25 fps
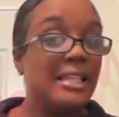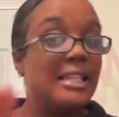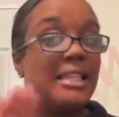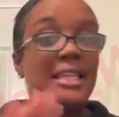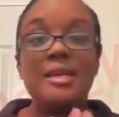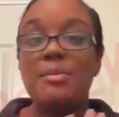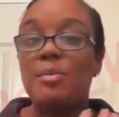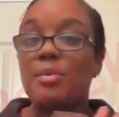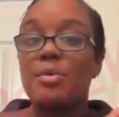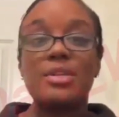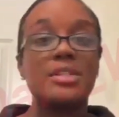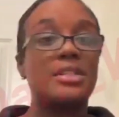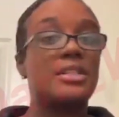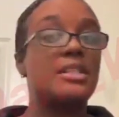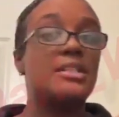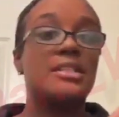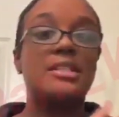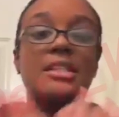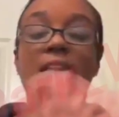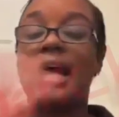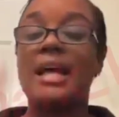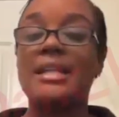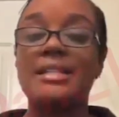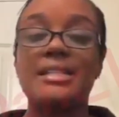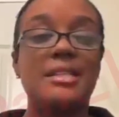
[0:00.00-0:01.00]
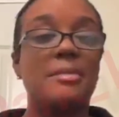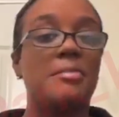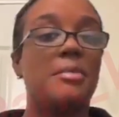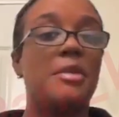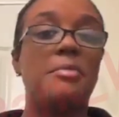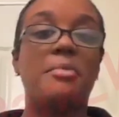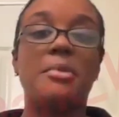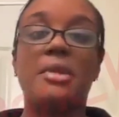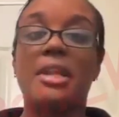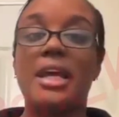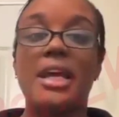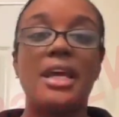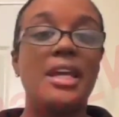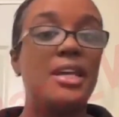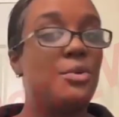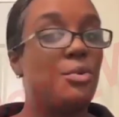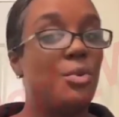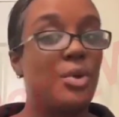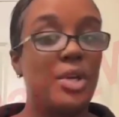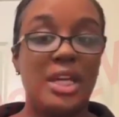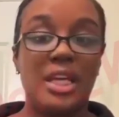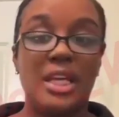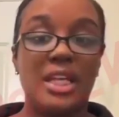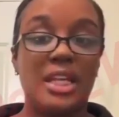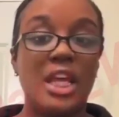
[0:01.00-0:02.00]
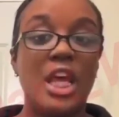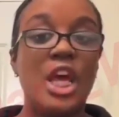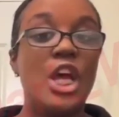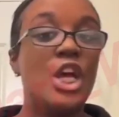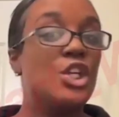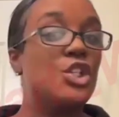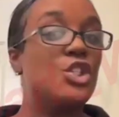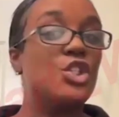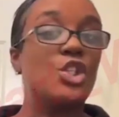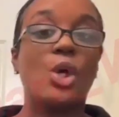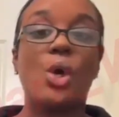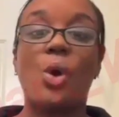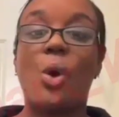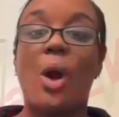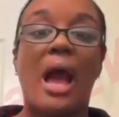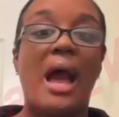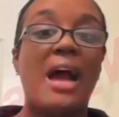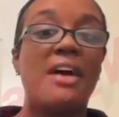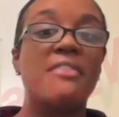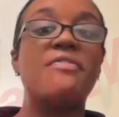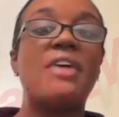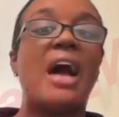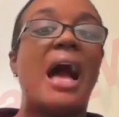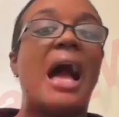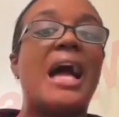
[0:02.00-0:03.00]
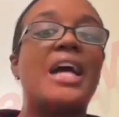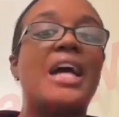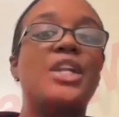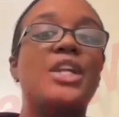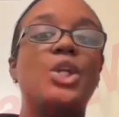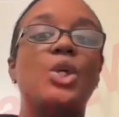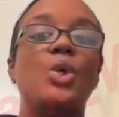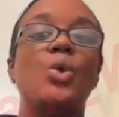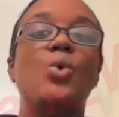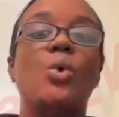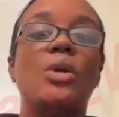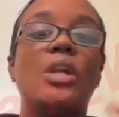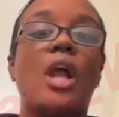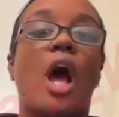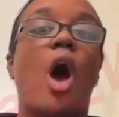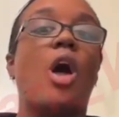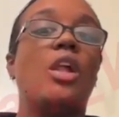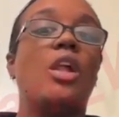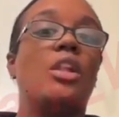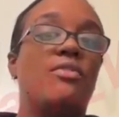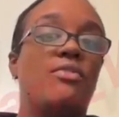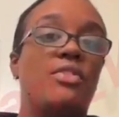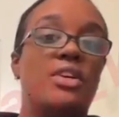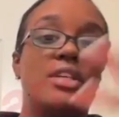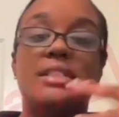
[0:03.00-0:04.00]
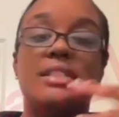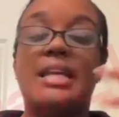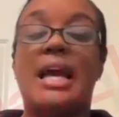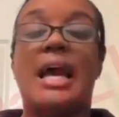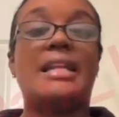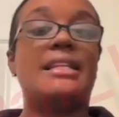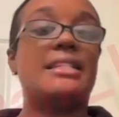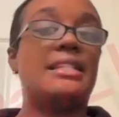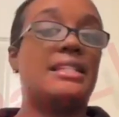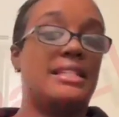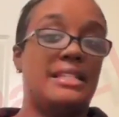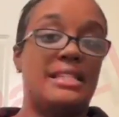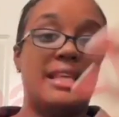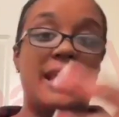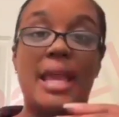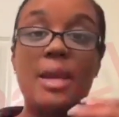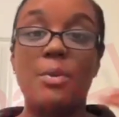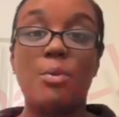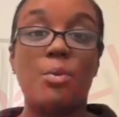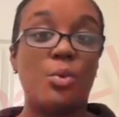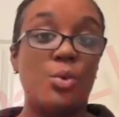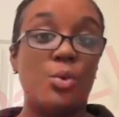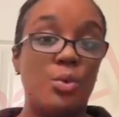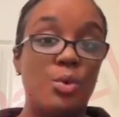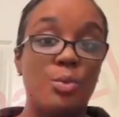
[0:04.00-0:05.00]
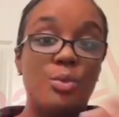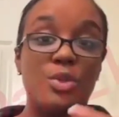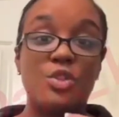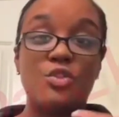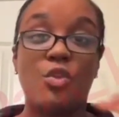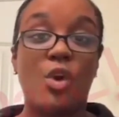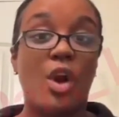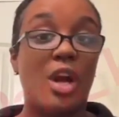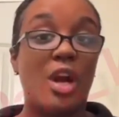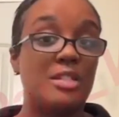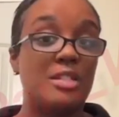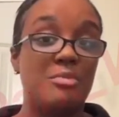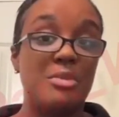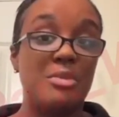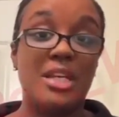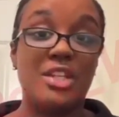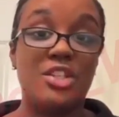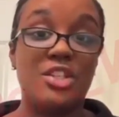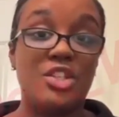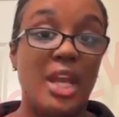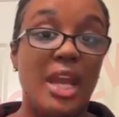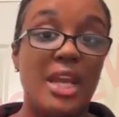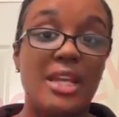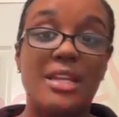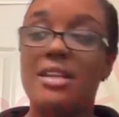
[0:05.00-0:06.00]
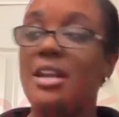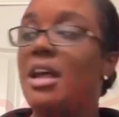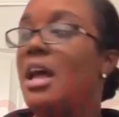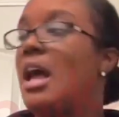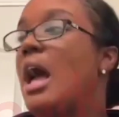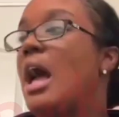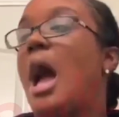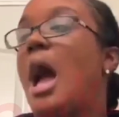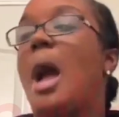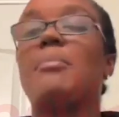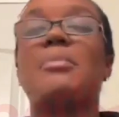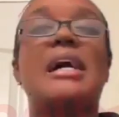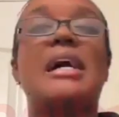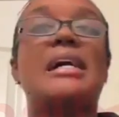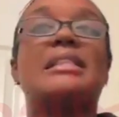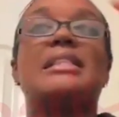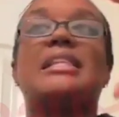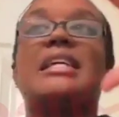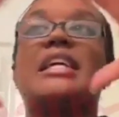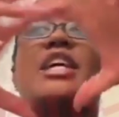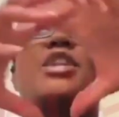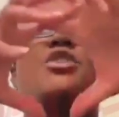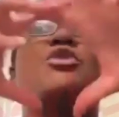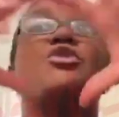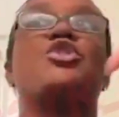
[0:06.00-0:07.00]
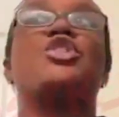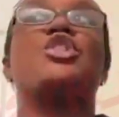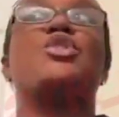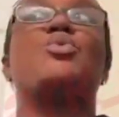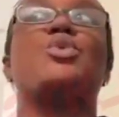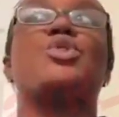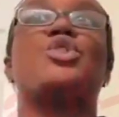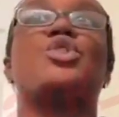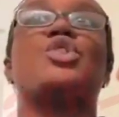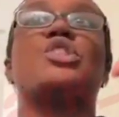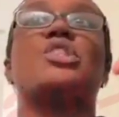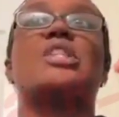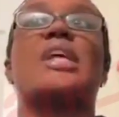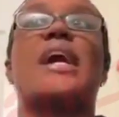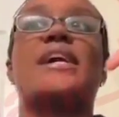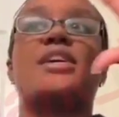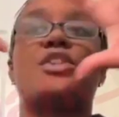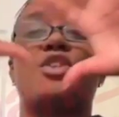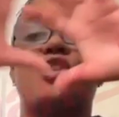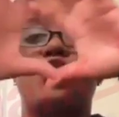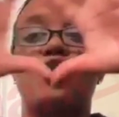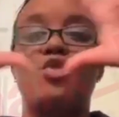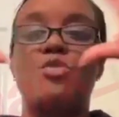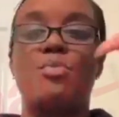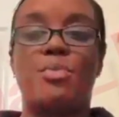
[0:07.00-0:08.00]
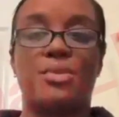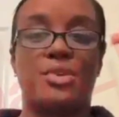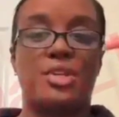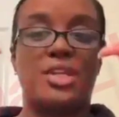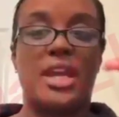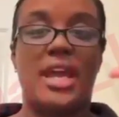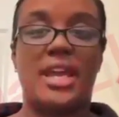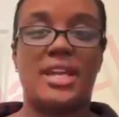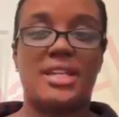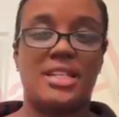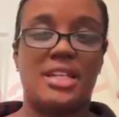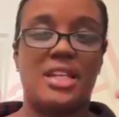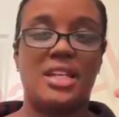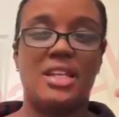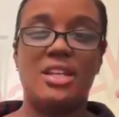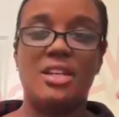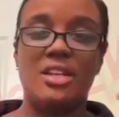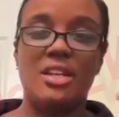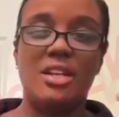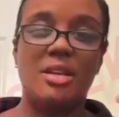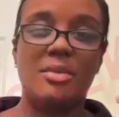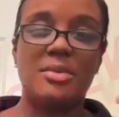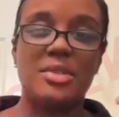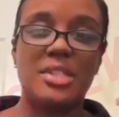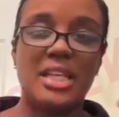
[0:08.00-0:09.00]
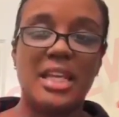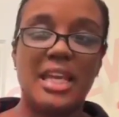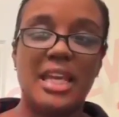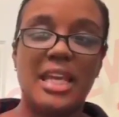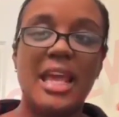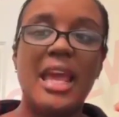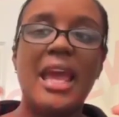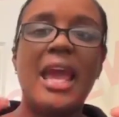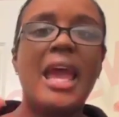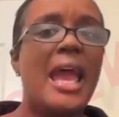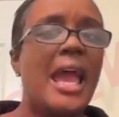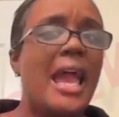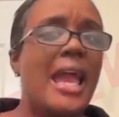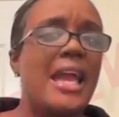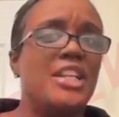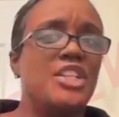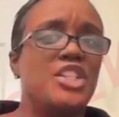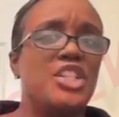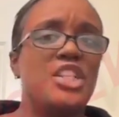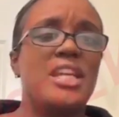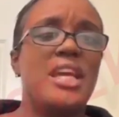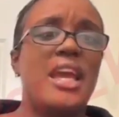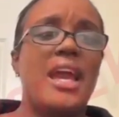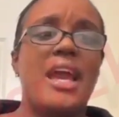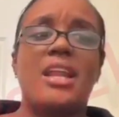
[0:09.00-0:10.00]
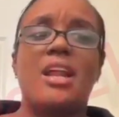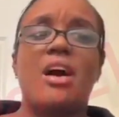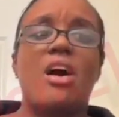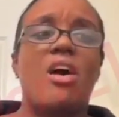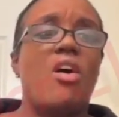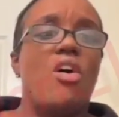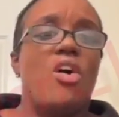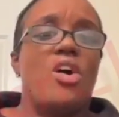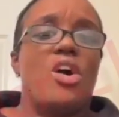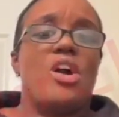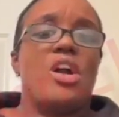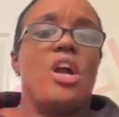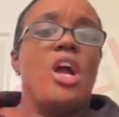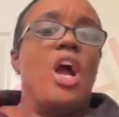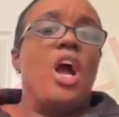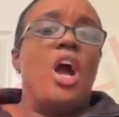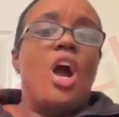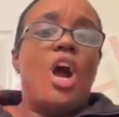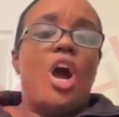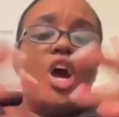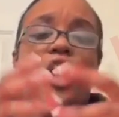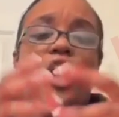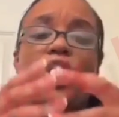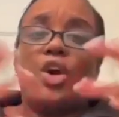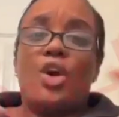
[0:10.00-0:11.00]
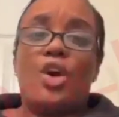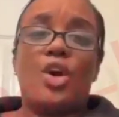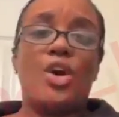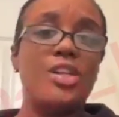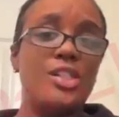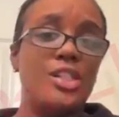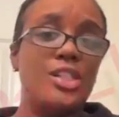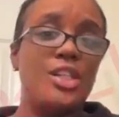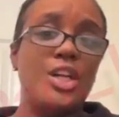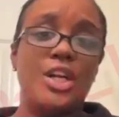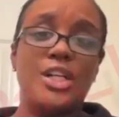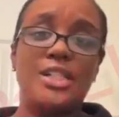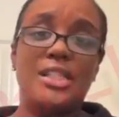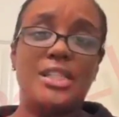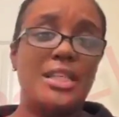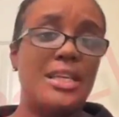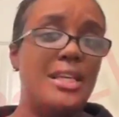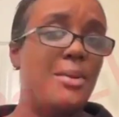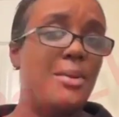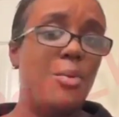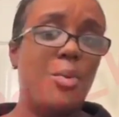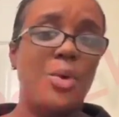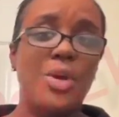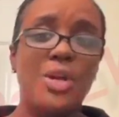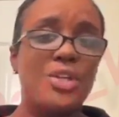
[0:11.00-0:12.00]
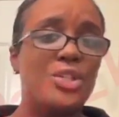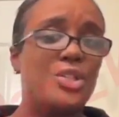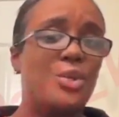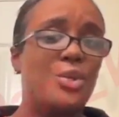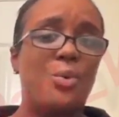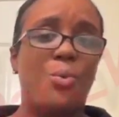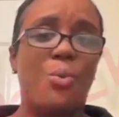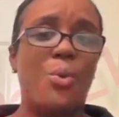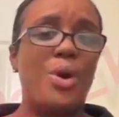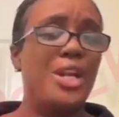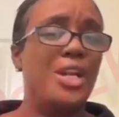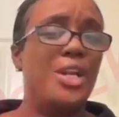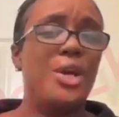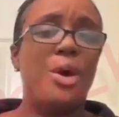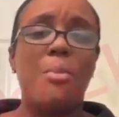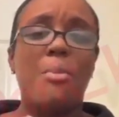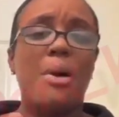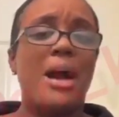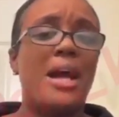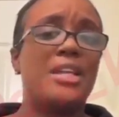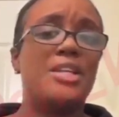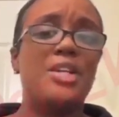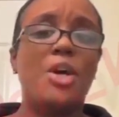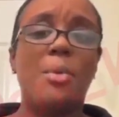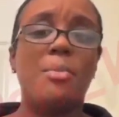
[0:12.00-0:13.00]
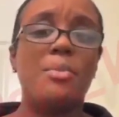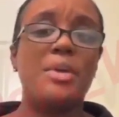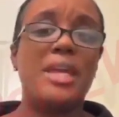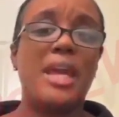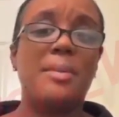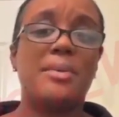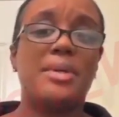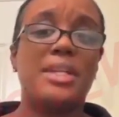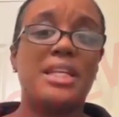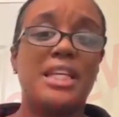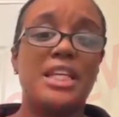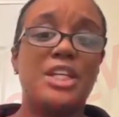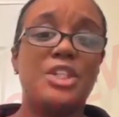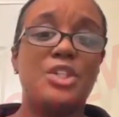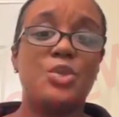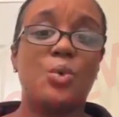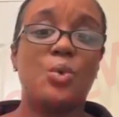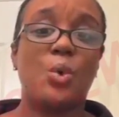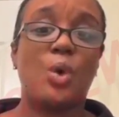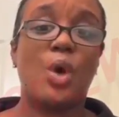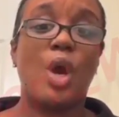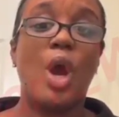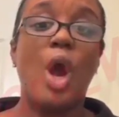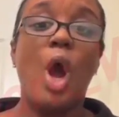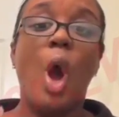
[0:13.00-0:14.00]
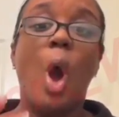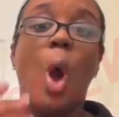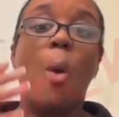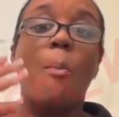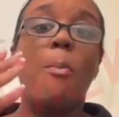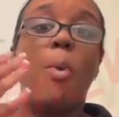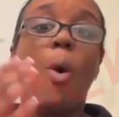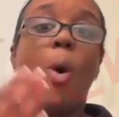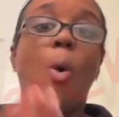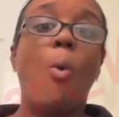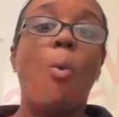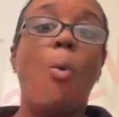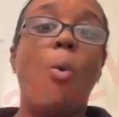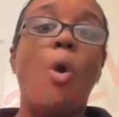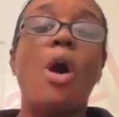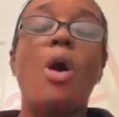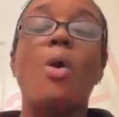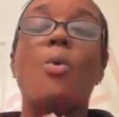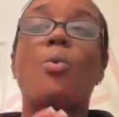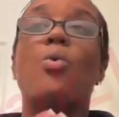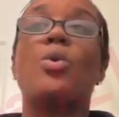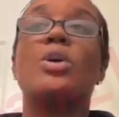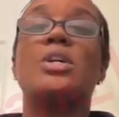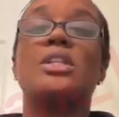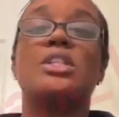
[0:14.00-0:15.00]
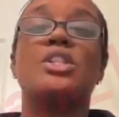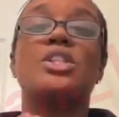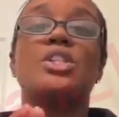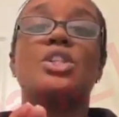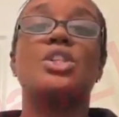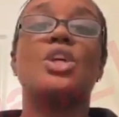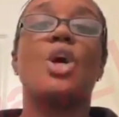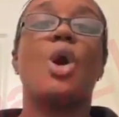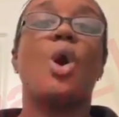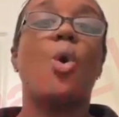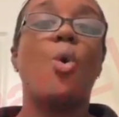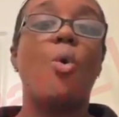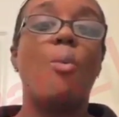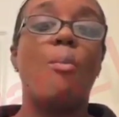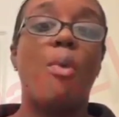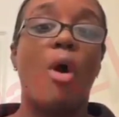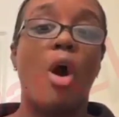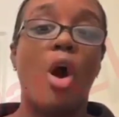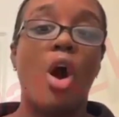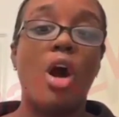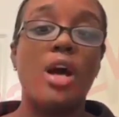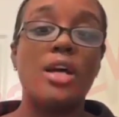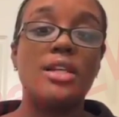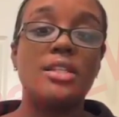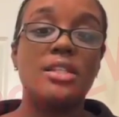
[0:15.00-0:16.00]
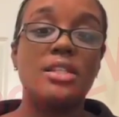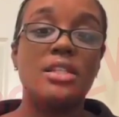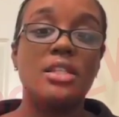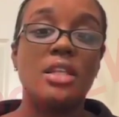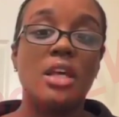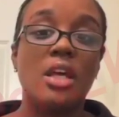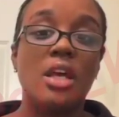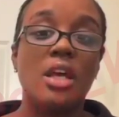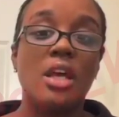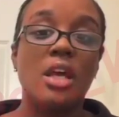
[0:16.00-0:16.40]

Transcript: Libras is not to be played with. So I knew when all of us got into the same room, as far as me and Jaidyn, I'm like, the energy was just too protected. You know what I'm saying? And she had all her girls and her team with her, so wasn't nobody gonna be able to get to her. But what was so boss?